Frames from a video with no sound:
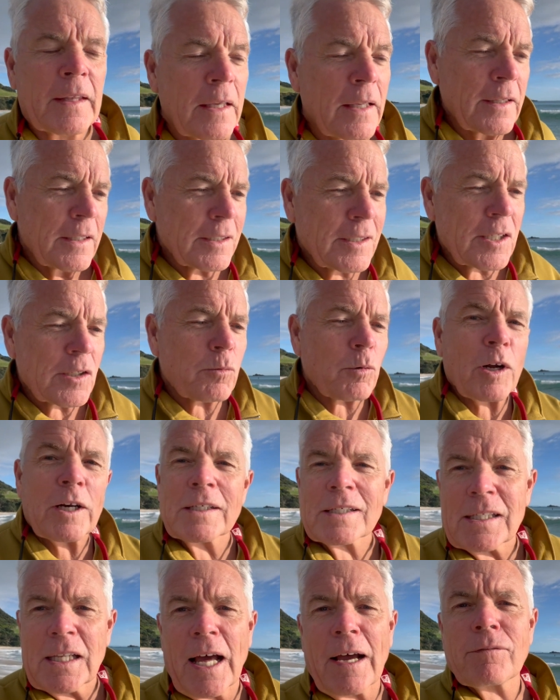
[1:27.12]
This is what
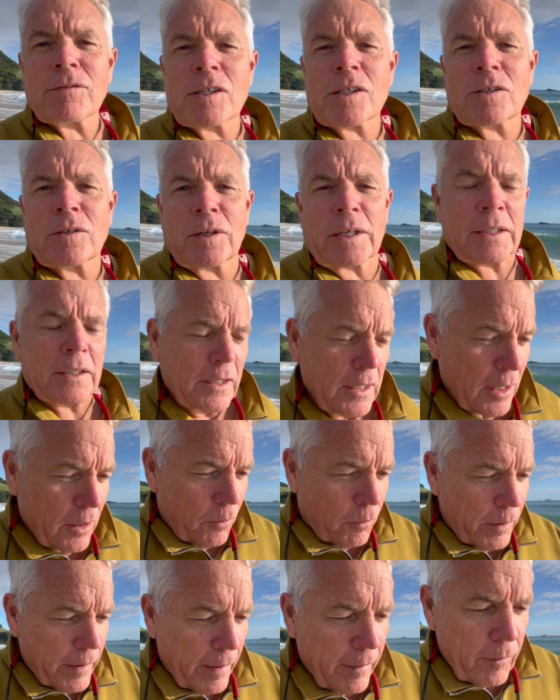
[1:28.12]
His love's doing.
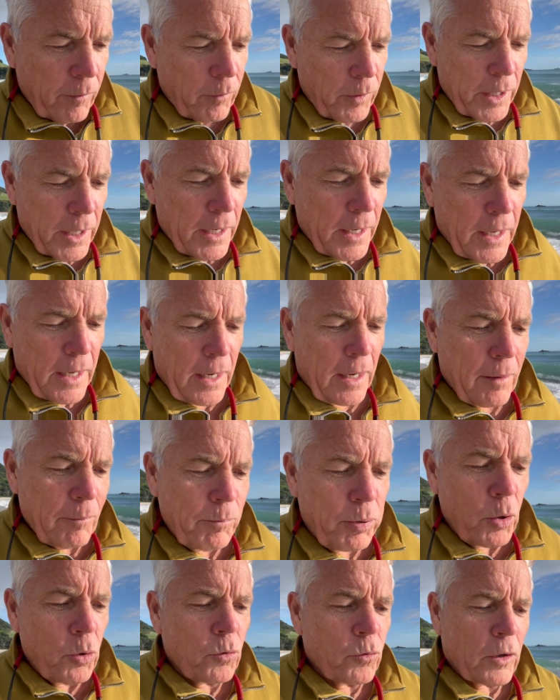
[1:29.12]
When
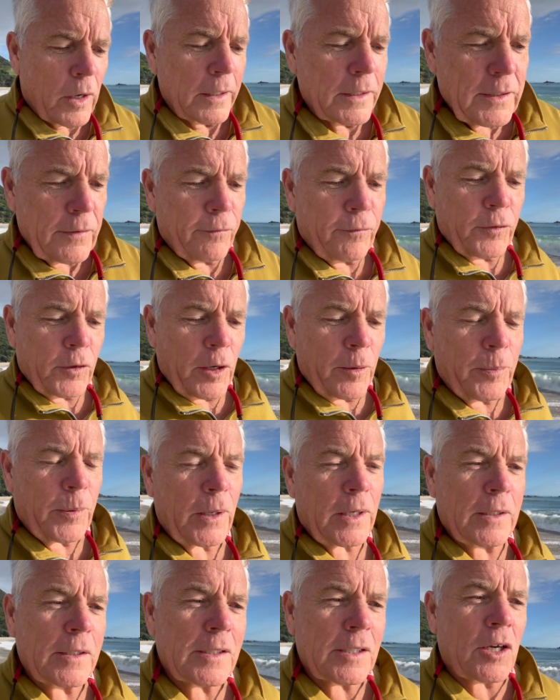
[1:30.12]
Paul writes in
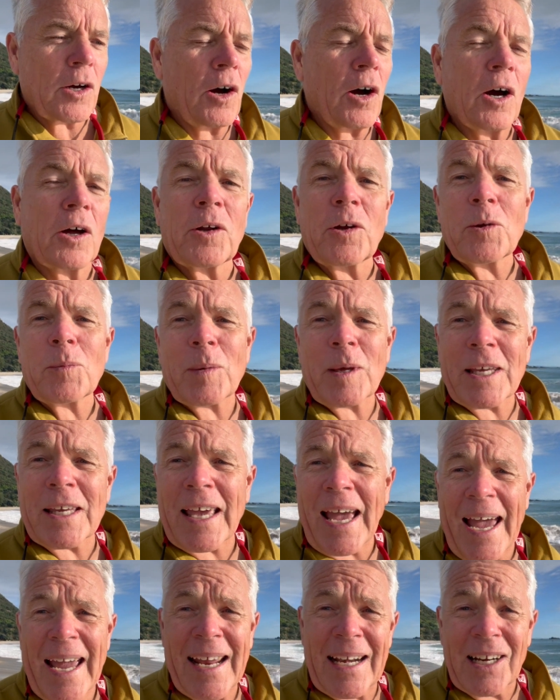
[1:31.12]
Philippians, God who
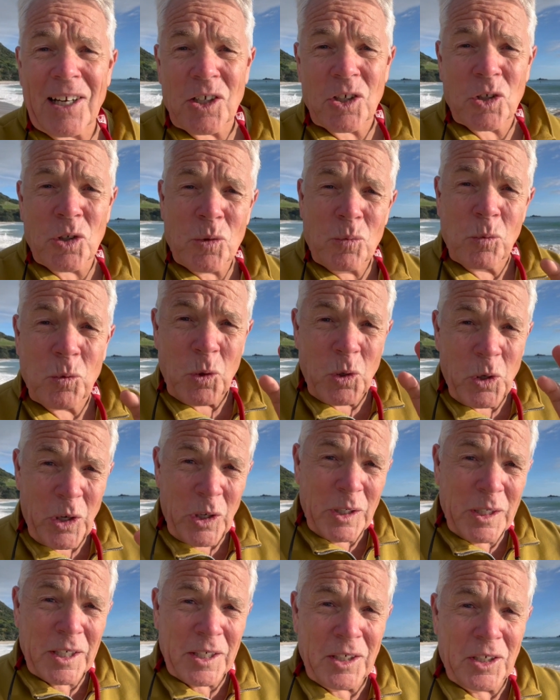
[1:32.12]
began a good
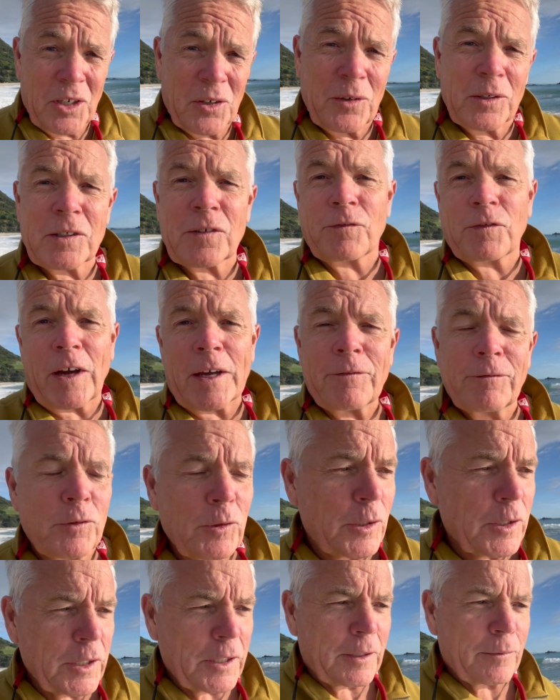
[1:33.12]
work in you is faithful
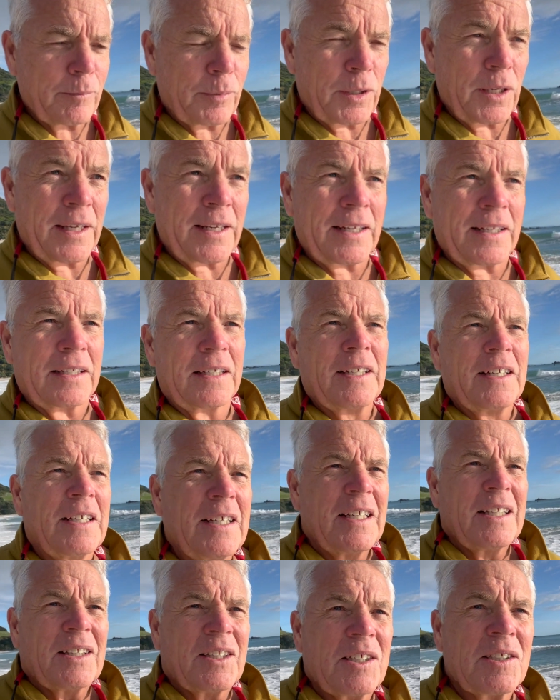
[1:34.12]
to complete it.
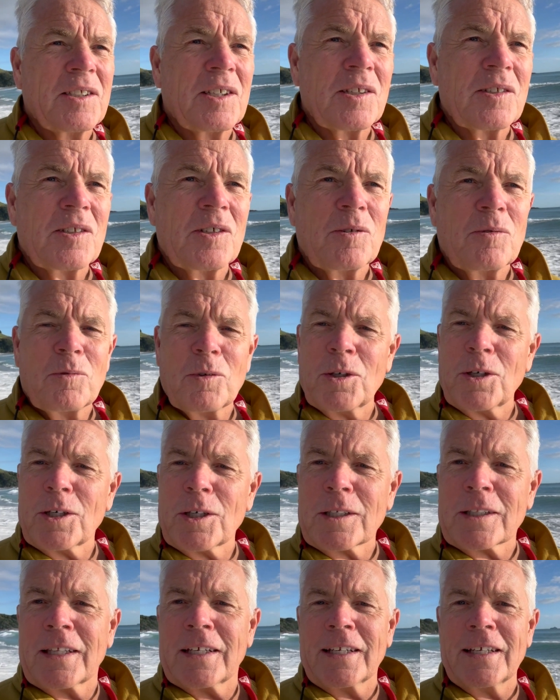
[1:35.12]
This is the
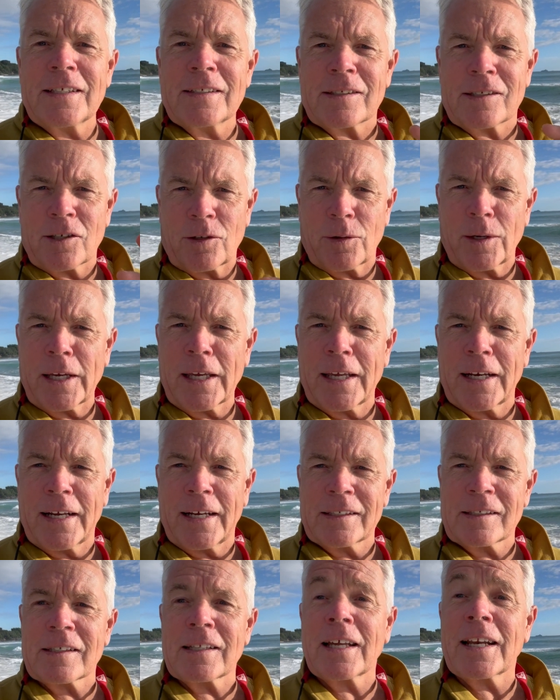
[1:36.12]
work that He's doing in
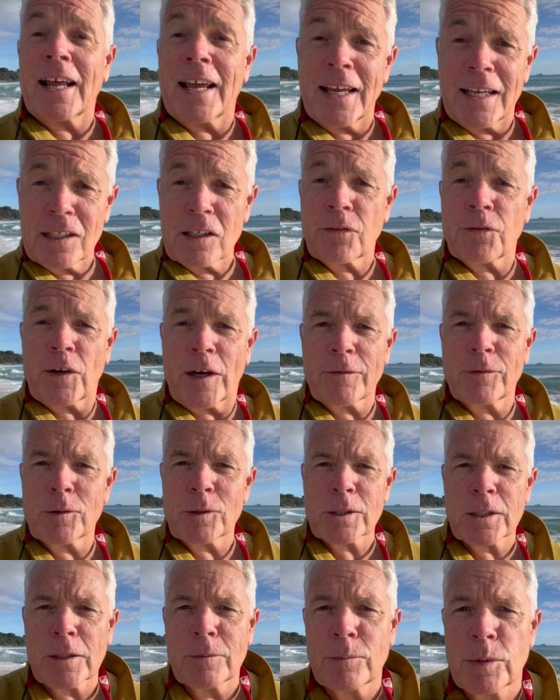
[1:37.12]
us, that He's faithful
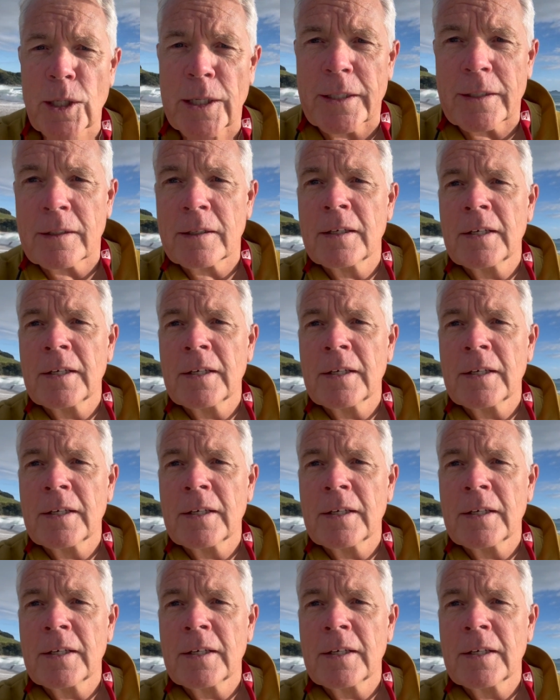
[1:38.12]
to complete.